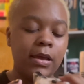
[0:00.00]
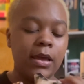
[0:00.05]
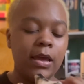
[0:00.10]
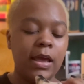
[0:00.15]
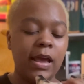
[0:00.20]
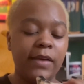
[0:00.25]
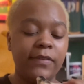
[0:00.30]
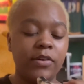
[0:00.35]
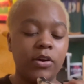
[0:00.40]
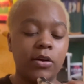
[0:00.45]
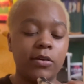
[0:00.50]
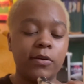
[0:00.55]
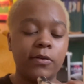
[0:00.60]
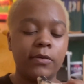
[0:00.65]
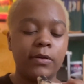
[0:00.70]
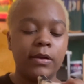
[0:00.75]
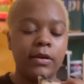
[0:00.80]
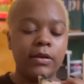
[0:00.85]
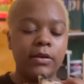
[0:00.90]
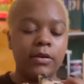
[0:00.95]
If
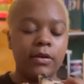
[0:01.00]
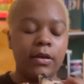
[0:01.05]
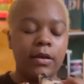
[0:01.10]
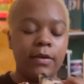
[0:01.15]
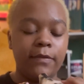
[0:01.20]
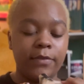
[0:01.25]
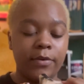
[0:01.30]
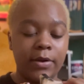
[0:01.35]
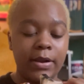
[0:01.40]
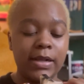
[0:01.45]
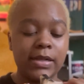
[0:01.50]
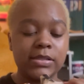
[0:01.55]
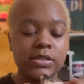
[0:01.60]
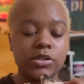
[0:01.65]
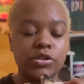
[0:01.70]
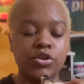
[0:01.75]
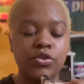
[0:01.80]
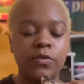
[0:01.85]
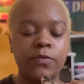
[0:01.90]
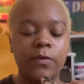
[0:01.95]
your hands are
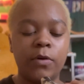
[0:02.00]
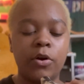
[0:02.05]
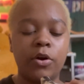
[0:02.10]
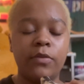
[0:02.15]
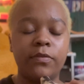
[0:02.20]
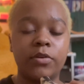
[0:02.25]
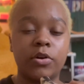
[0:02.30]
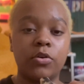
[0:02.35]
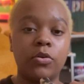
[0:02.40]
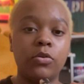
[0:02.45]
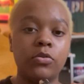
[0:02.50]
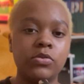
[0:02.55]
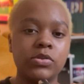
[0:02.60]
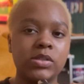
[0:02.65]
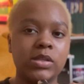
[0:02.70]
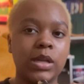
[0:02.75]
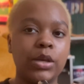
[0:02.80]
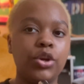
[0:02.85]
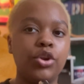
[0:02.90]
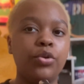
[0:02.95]
too far over the holes,
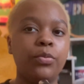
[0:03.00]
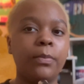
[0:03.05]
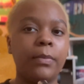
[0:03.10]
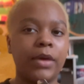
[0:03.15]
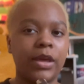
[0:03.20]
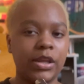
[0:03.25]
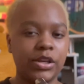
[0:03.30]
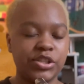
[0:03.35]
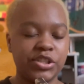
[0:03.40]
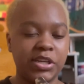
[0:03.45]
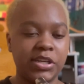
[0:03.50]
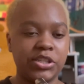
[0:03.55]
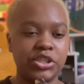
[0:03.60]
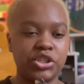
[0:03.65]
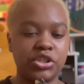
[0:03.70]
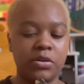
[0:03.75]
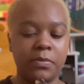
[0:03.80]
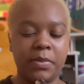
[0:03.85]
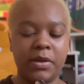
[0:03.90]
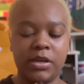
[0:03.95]
then you may change
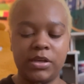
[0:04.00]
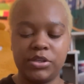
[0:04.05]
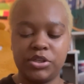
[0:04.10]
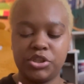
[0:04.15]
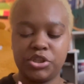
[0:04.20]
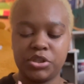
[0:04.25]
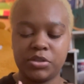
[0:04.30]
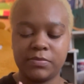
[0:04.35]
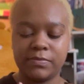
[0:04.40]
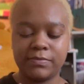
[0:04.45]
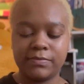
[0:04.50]
the pitch.